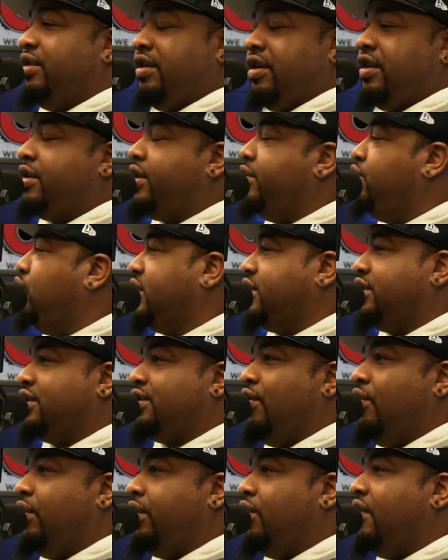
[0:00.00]
you, you, went to
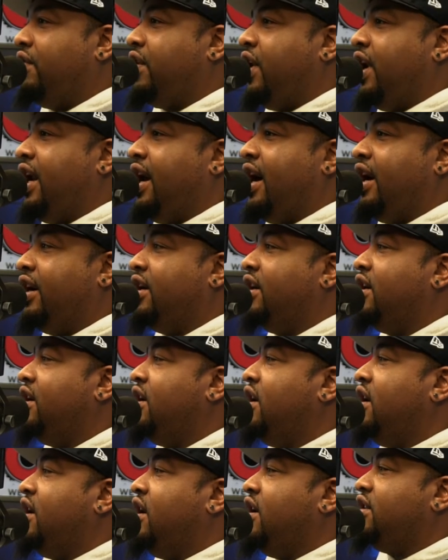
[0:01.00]
school in North Carolina. Mm
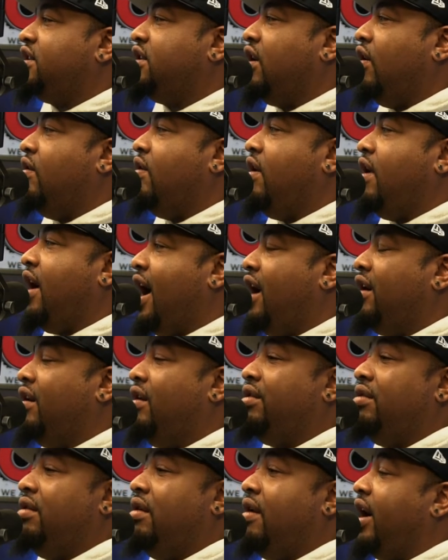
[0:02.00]
-hmm. So I know
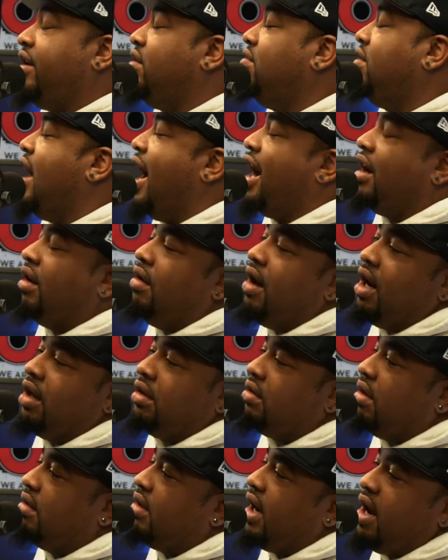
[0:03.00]
you know how, you got to know how to
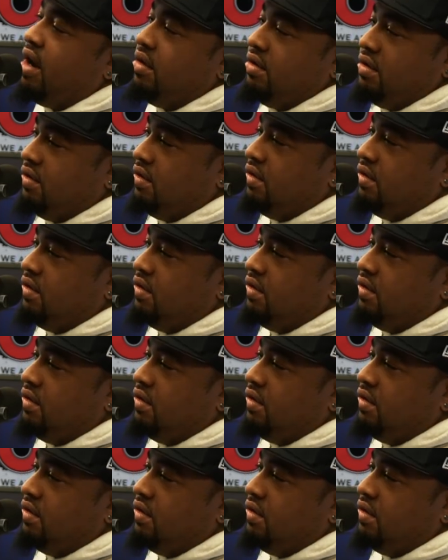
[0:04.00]
throw down.